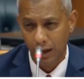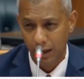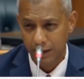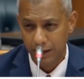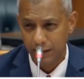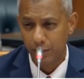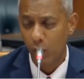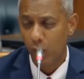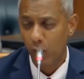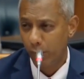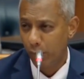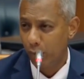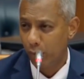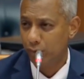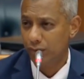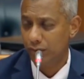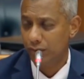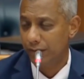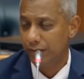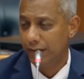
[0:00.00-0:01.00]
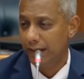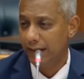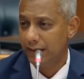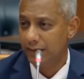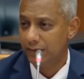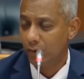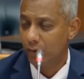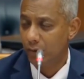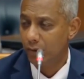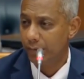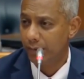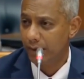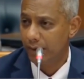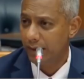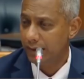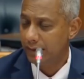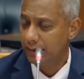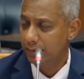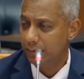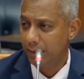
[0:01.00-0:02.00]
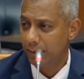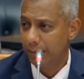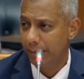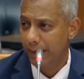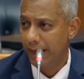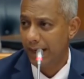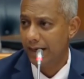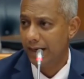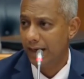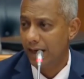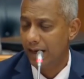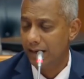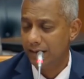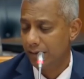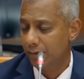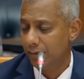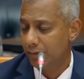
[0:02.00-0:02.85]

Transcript: a small portion of that is volume related, but by and large,